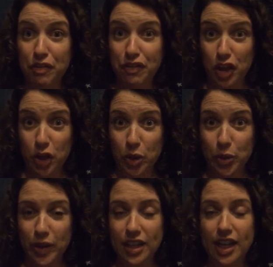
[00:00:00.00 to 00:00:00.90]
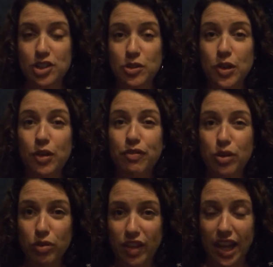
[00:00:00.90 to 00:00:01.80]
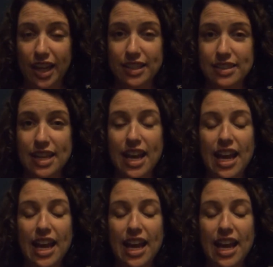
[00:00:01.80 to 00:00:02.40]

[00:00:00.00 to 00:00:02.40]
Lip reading: a few, and I do know a few things,